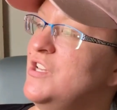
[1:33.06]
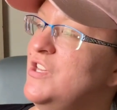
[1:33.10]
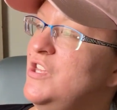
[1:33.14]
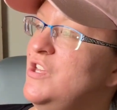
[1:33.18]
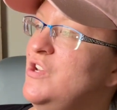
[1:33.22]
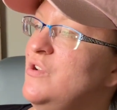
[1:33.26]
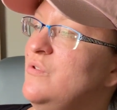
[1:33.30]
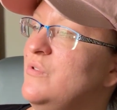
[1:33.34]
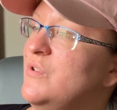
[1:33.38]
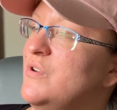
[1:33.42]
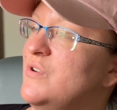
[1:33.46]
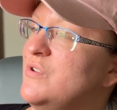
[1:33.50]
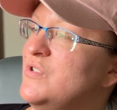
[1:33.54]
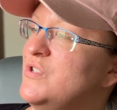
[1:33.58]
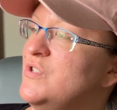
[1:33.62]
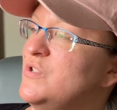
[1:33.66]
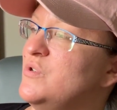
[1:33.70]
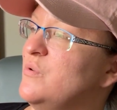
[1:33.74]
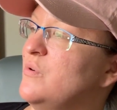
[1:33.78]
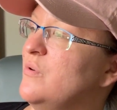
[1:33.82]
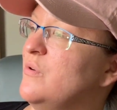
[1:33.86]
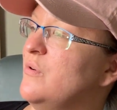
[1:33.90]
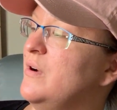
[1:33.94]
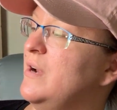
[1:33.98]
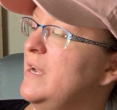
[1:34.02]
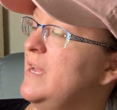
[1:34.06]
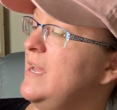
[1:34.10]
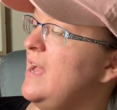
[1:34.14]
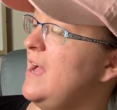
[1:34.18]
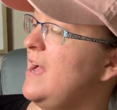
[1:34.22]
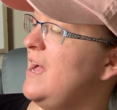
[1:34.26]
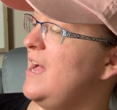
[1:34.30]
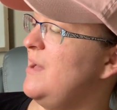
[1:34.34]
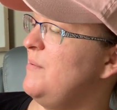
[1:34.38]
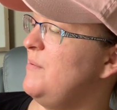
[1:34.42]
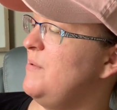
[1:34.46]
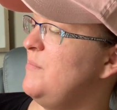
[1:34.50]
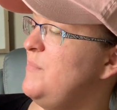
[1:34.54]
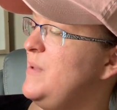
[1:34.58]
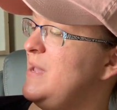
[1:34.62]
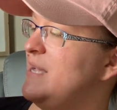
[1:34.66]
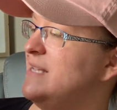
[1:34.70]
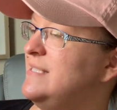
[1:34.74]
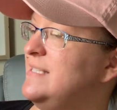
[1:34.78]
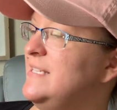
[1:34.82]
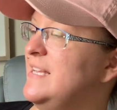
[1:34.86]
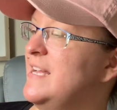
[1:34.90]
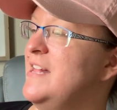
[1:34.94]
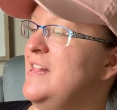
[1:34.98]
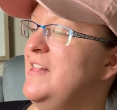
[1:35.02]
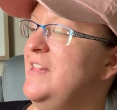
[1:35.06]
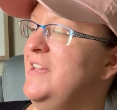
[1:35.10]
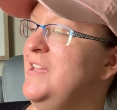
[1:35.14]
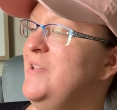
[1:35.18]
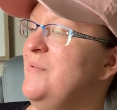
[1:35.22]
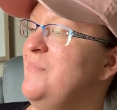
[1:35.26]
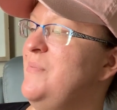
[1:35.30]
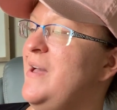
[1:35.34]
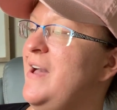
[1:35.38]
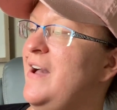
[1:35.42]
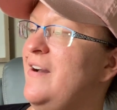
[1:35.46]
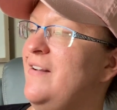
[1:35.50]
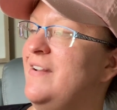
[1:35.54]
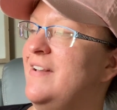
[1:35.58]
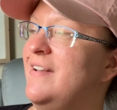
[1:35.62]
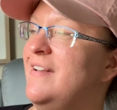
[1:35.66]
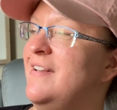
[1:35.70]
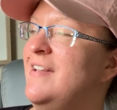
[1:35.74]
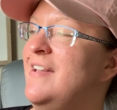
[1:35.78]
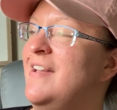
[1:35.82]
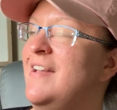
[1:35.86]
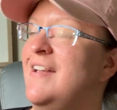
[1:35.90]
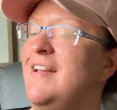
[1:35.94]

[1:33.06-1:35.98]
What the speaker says: cute little story, basically about